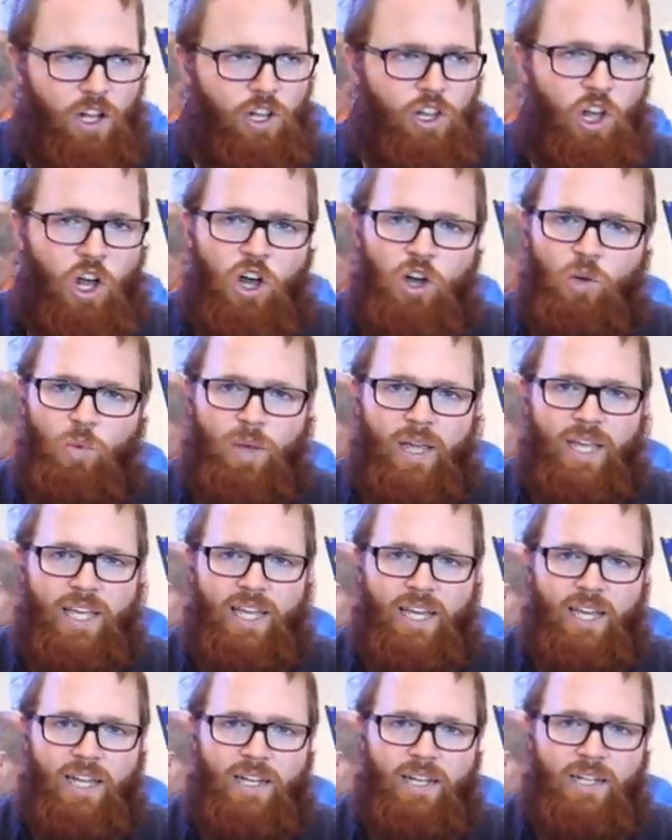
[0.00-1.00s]
long
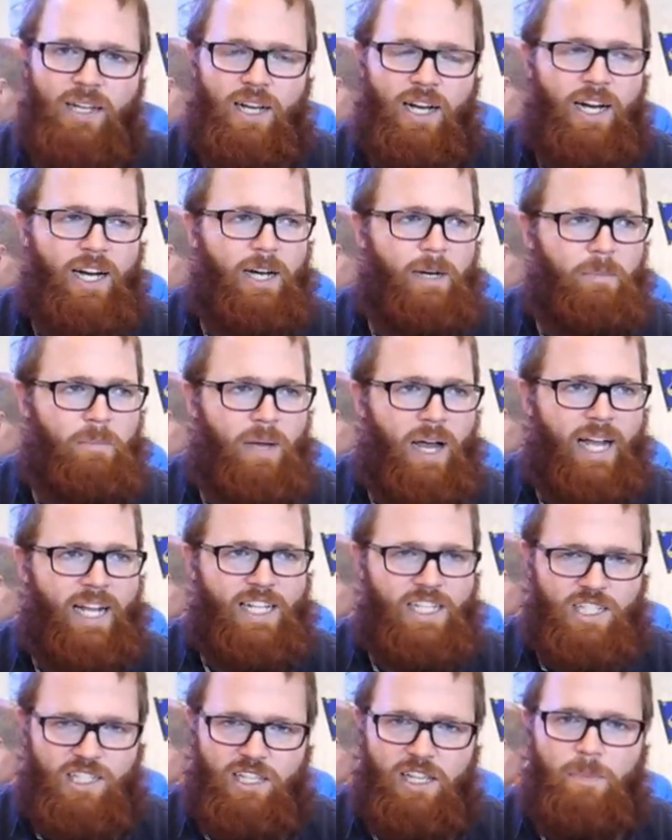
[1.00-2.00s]
weekend. Um, I can
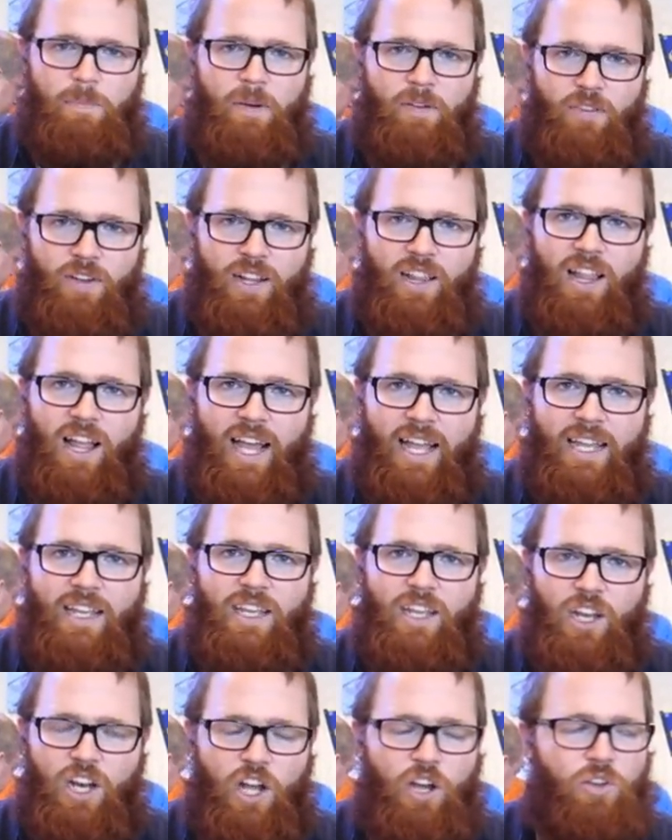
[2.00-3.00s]
sleep if I'd like.
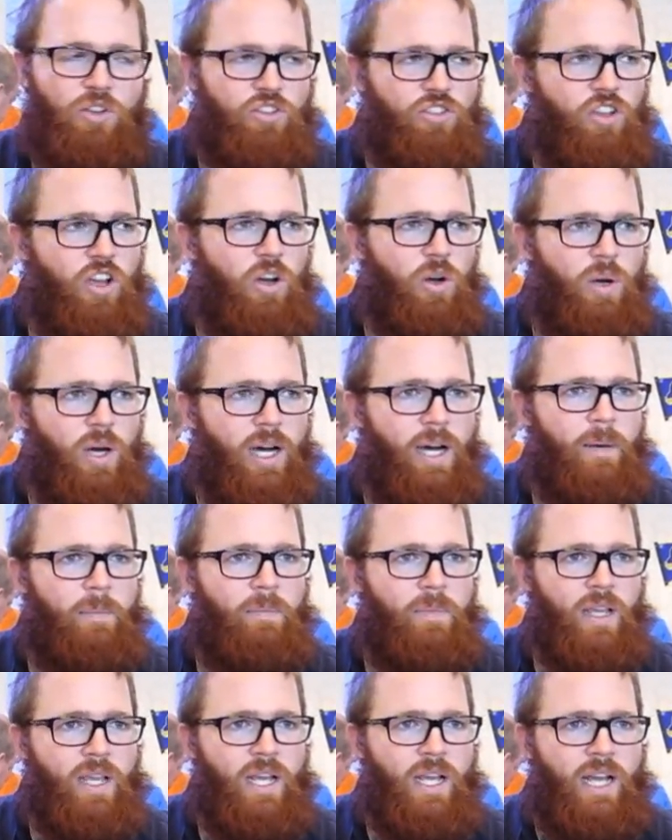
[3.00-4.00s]
You know. All right. So, all
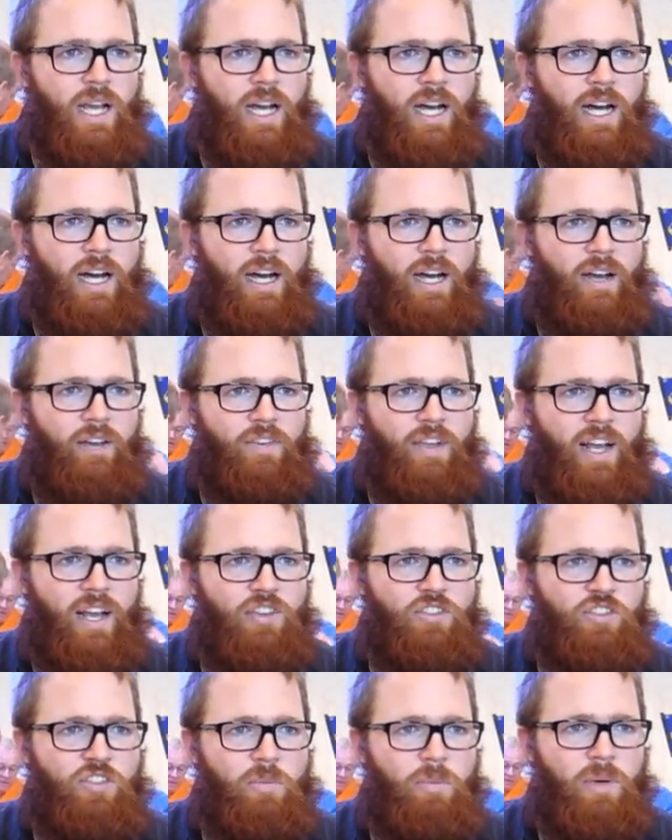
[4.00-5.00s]
right. Uh, I've
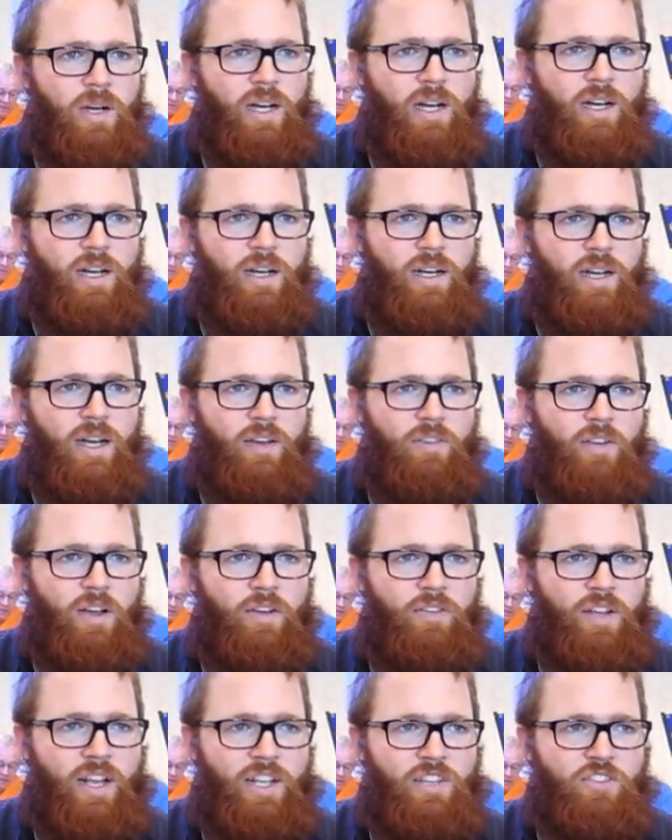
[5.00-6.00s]
got some, uh, I've, i
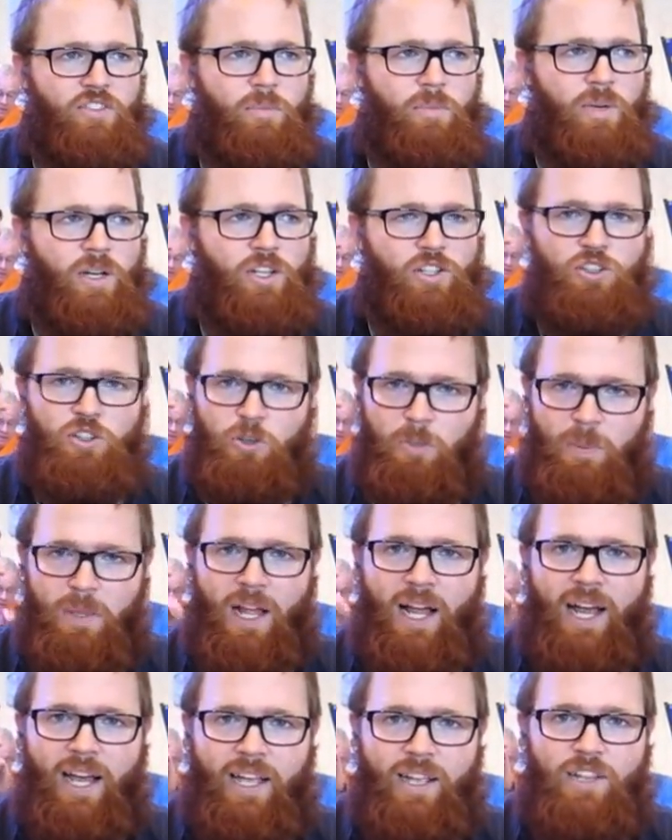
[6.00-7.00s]
got some uh, uh
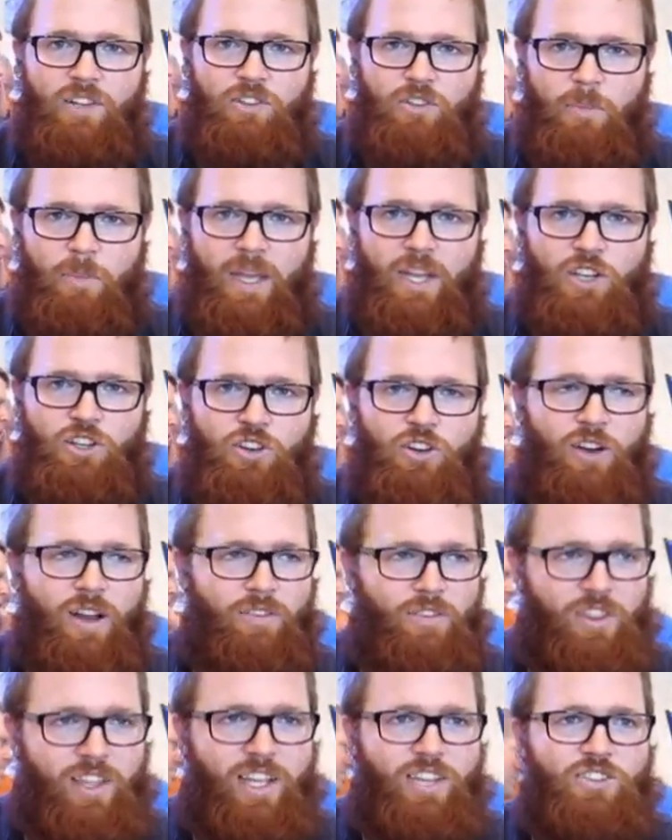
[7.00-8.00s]
two-ply to okay. make sure
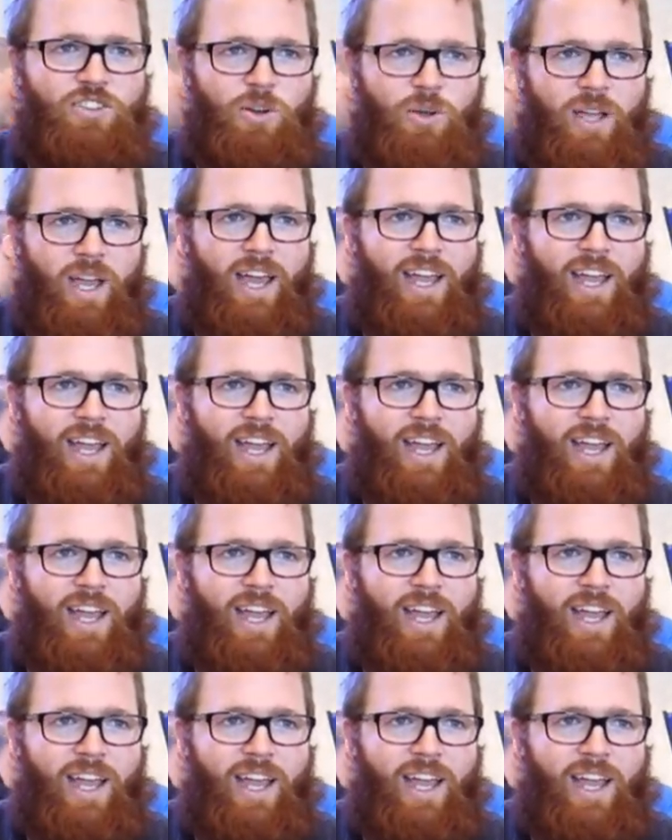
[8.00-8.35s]
everything's okay.